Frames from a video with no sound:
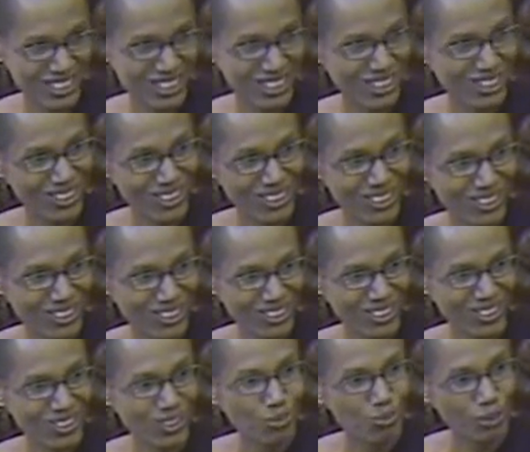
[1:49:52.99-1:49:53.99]

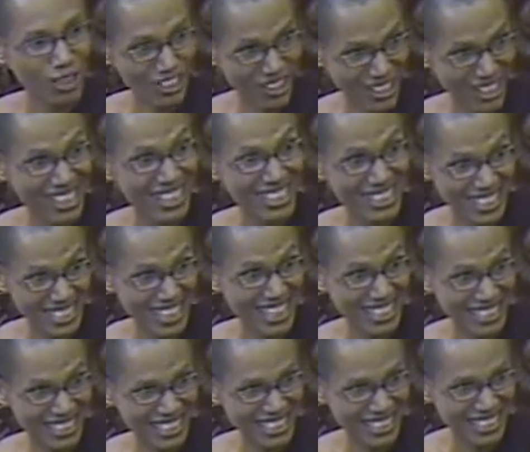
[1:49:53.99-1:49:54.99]
so you may not
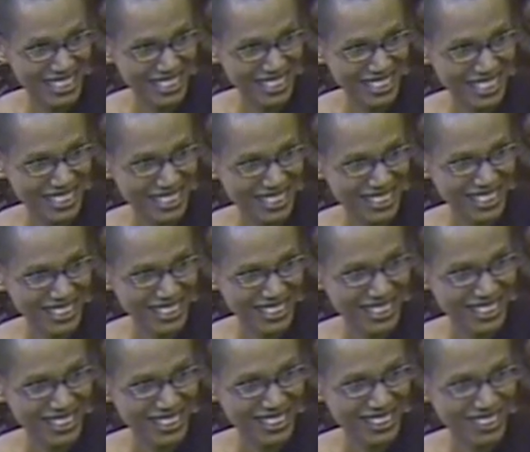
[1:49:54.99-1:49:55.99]
understand.
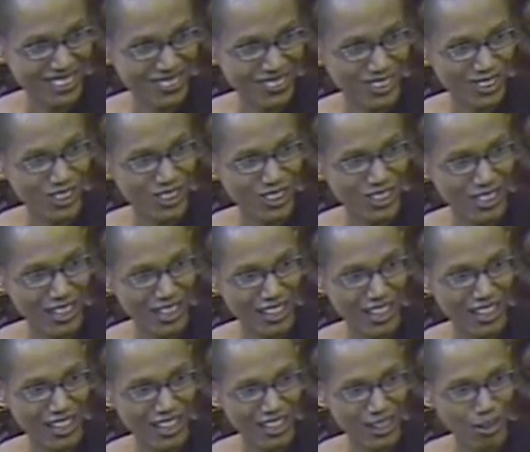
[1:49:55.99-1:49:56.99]
Because uh,
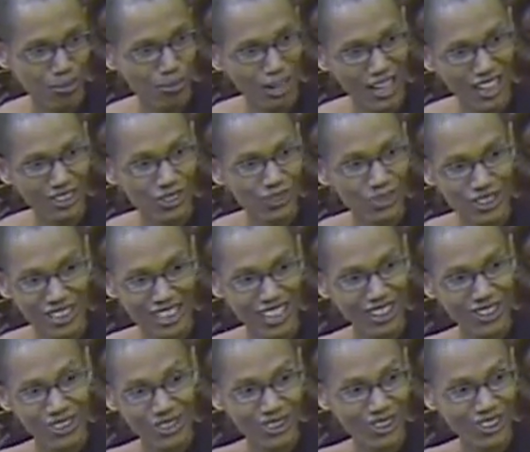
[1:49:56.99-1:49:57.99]
uh,
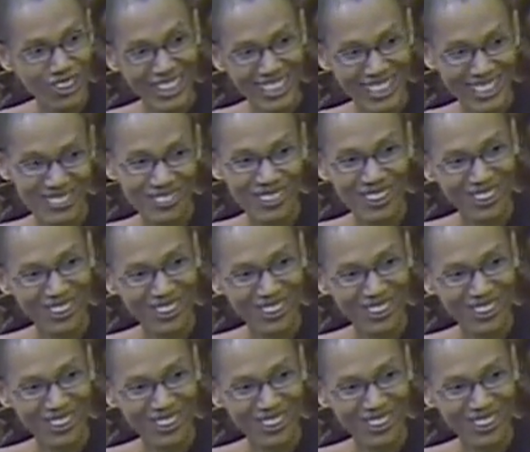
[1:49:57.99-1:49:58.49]
Mahakusala you already